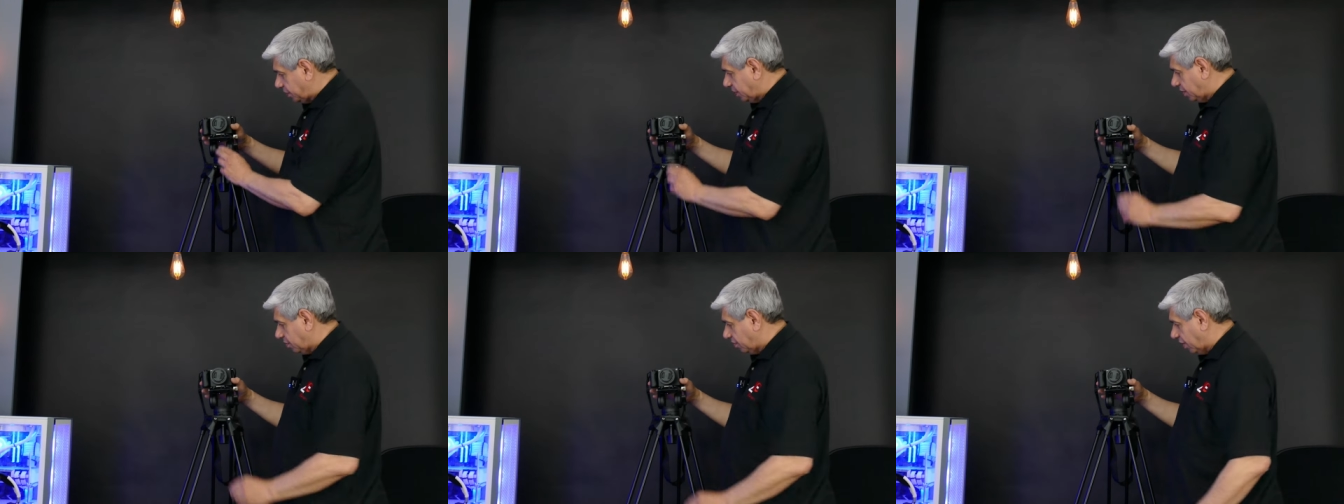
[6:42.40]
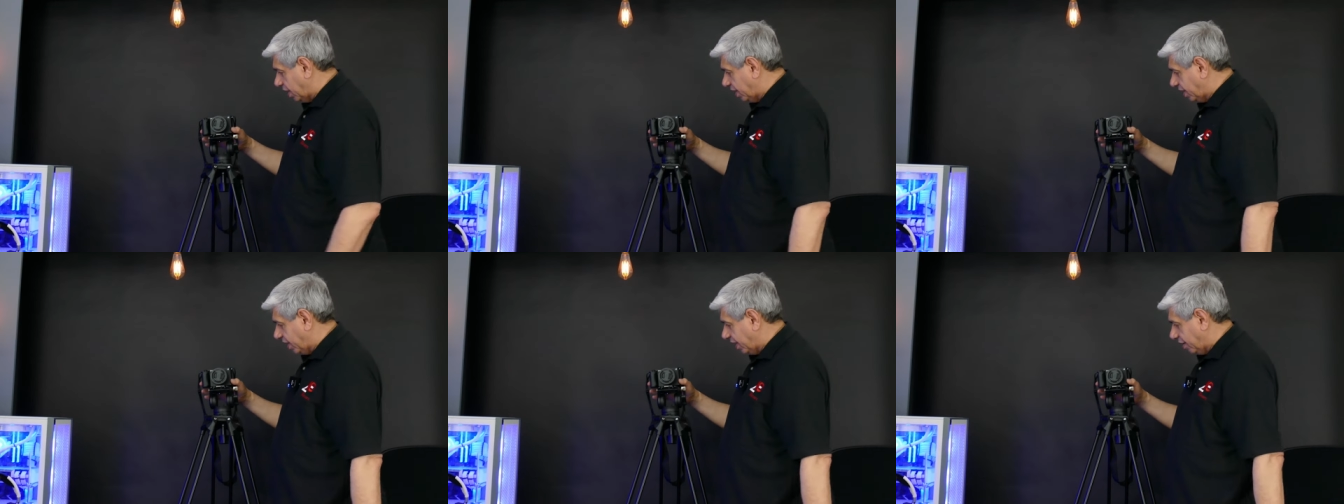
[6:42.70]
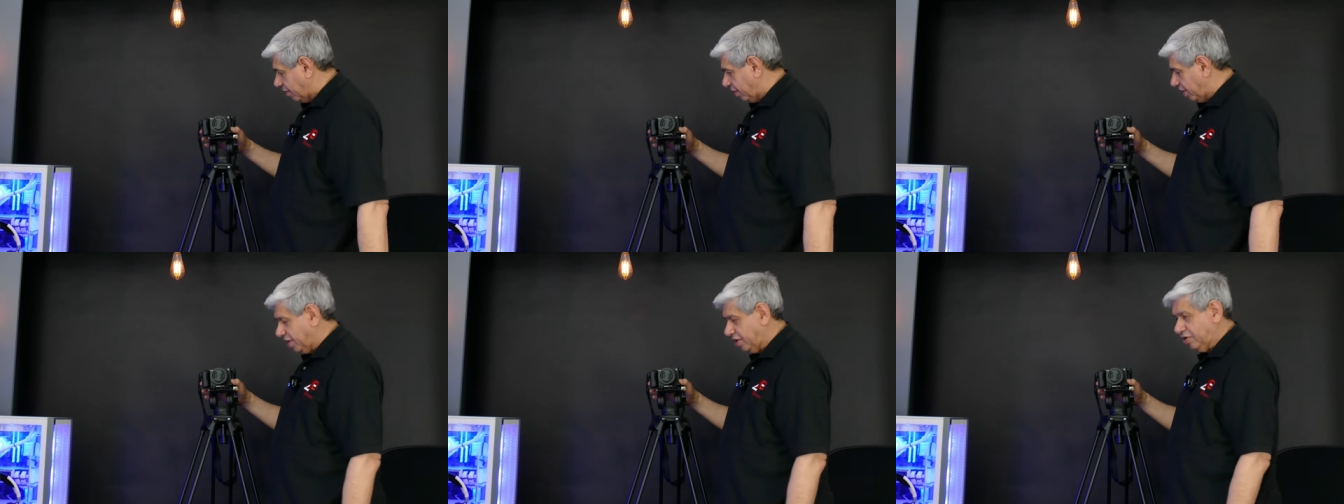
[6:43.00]
right
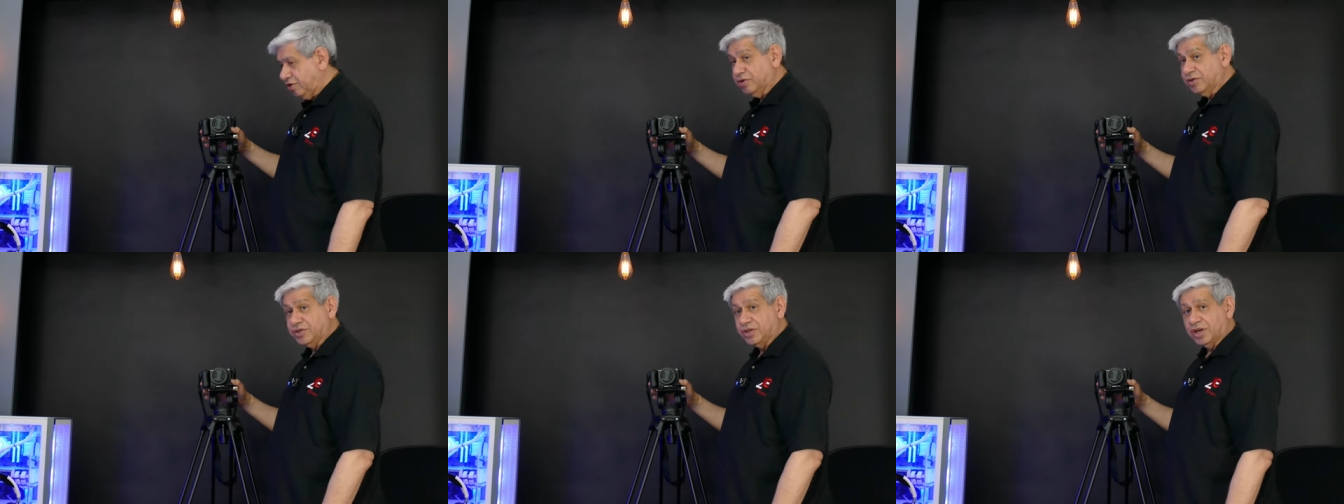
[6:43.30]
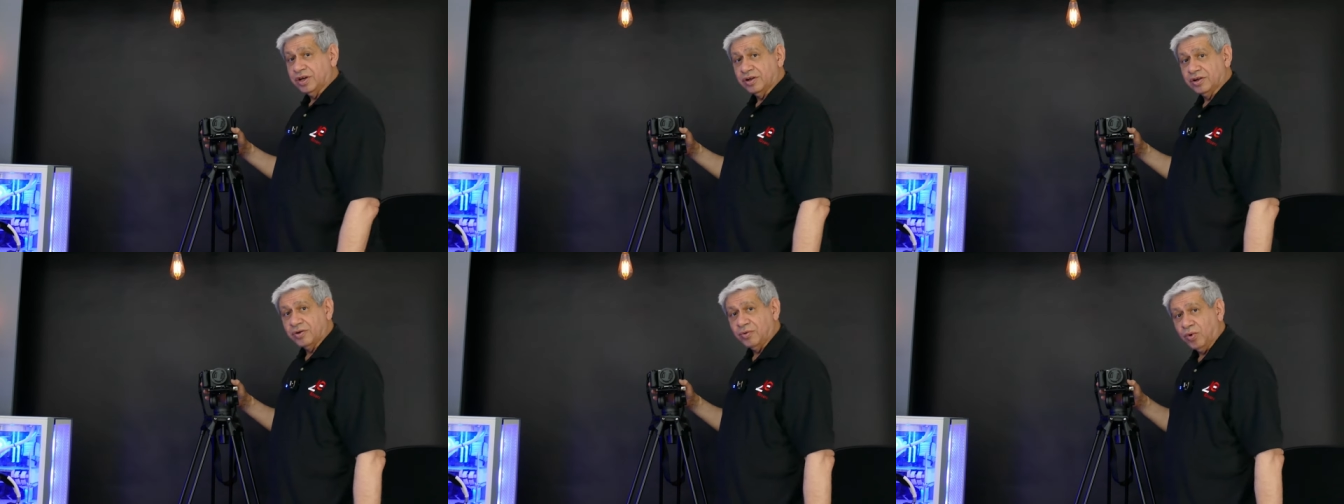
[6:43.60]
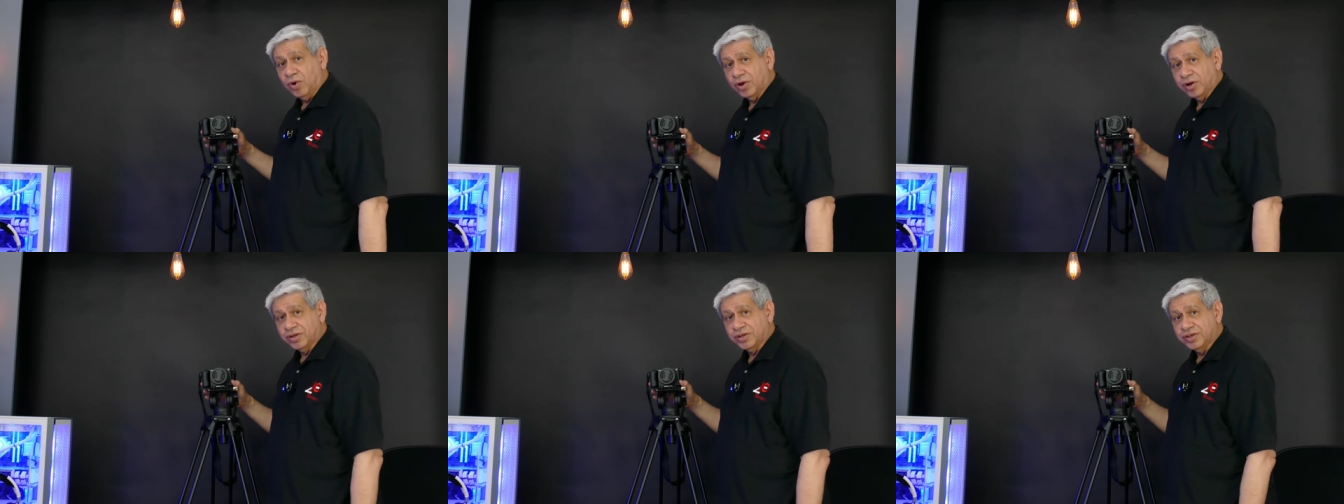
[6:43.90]
now. I didn't use a
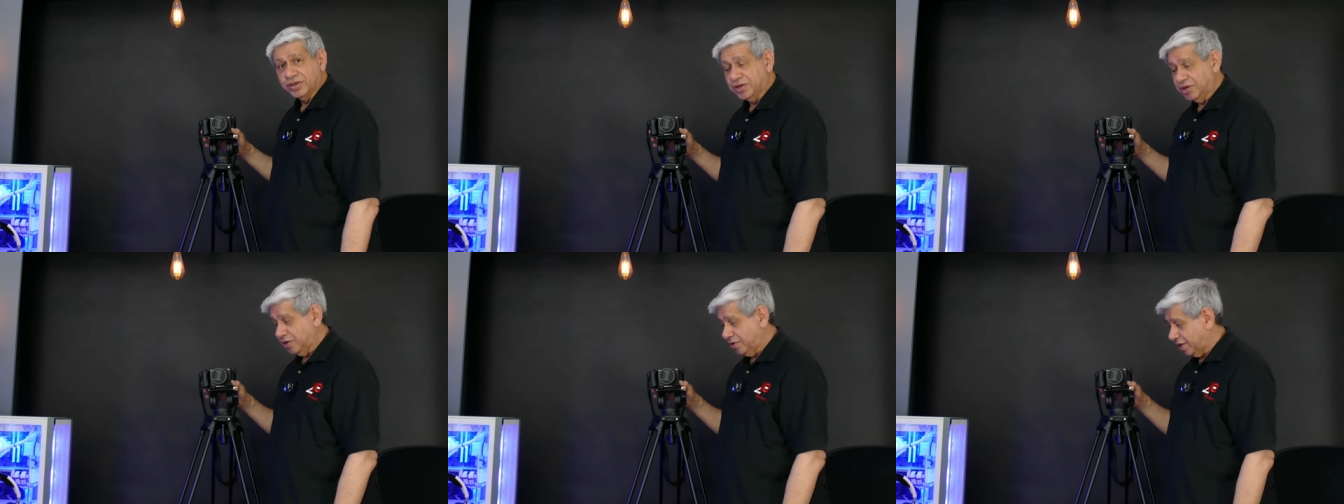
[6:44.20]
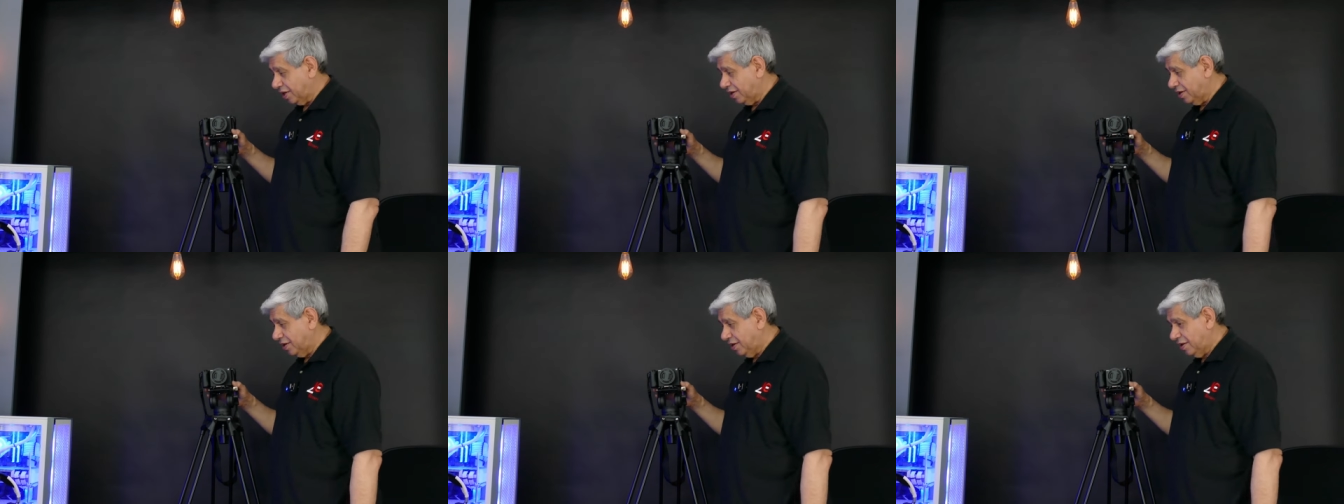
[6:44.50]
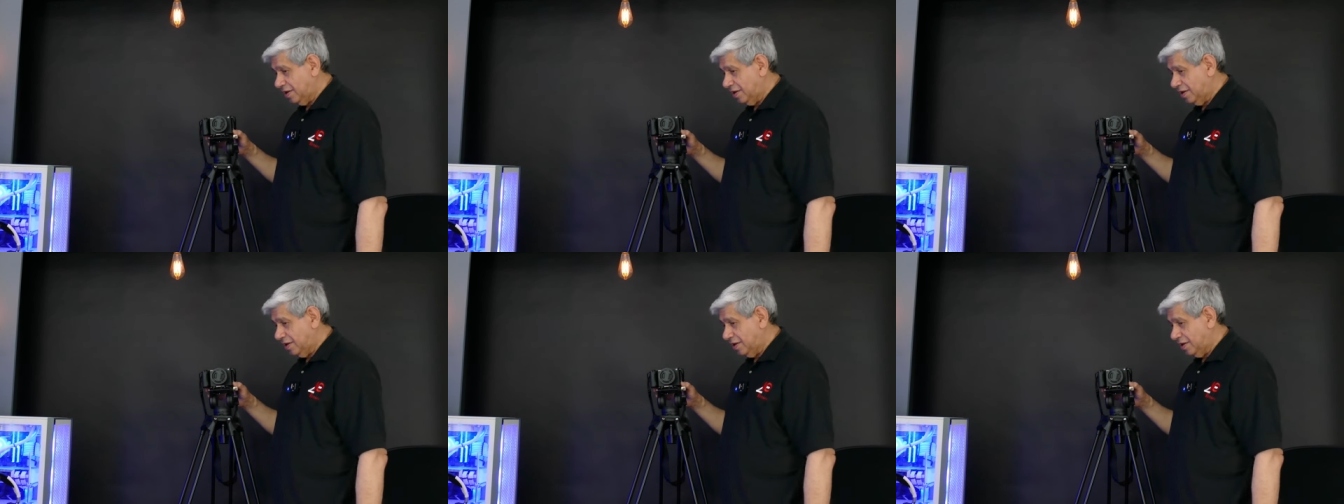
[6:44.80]
quarter to do it.